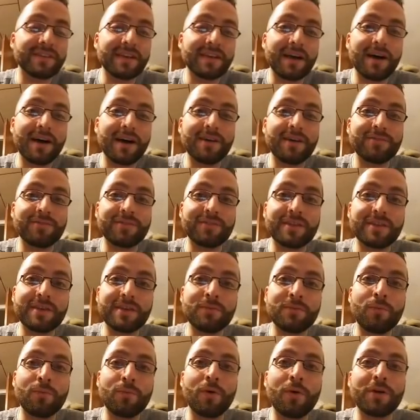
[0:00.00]
of the
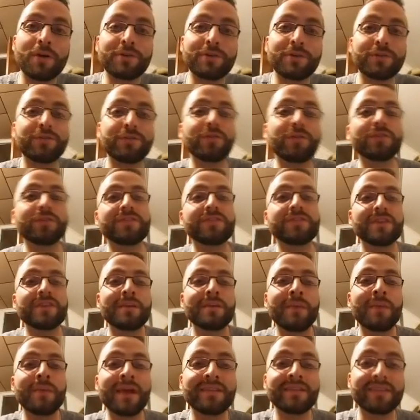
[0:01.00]
wonderful
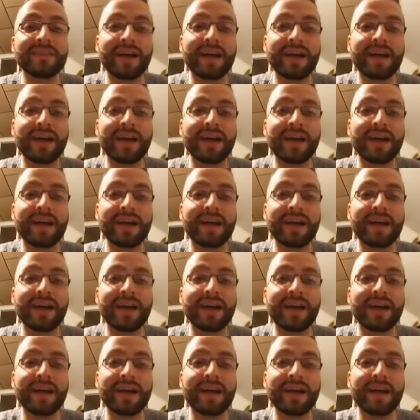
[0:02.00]
teammates I